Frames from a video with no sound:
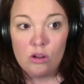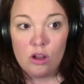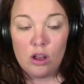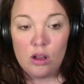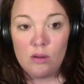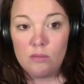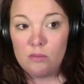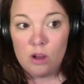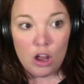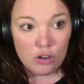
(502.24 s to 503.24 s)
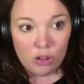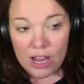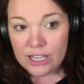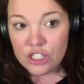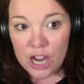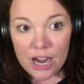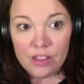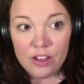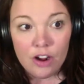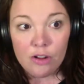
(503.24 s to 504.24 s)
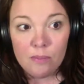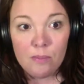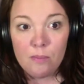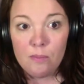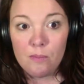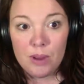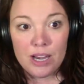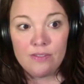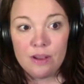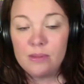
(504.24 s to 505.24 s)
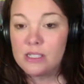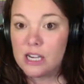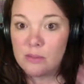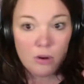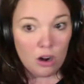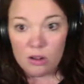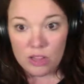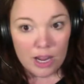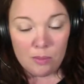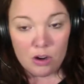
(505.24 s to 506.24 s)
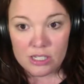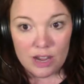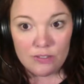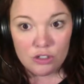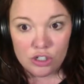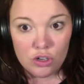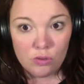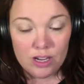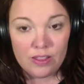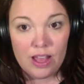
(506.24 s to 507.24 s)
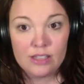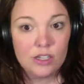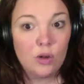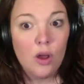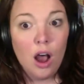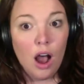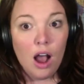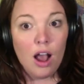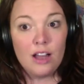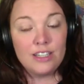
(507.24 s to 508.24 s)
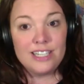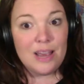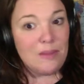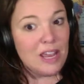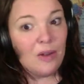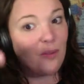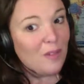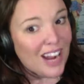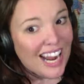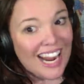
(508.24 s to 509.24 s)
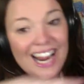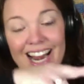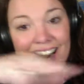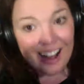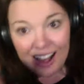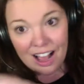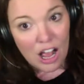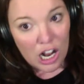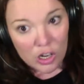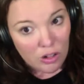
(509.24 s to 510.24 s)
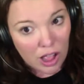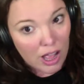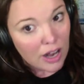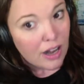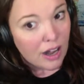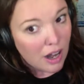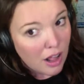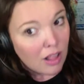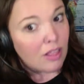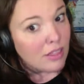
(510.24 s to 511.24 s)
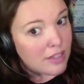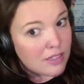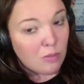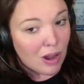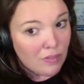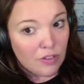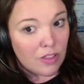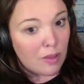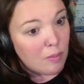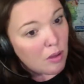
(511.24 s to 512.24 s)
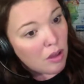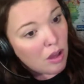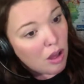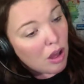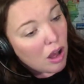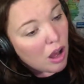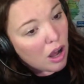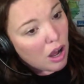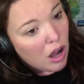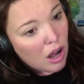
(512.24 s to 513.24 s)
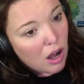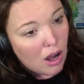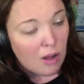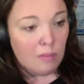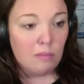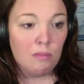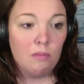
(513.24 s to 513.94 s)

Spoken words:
underline, in China, there are many famous landmarks. Have your student read that. So, Timmy, read. Underline. Let's wait for them. And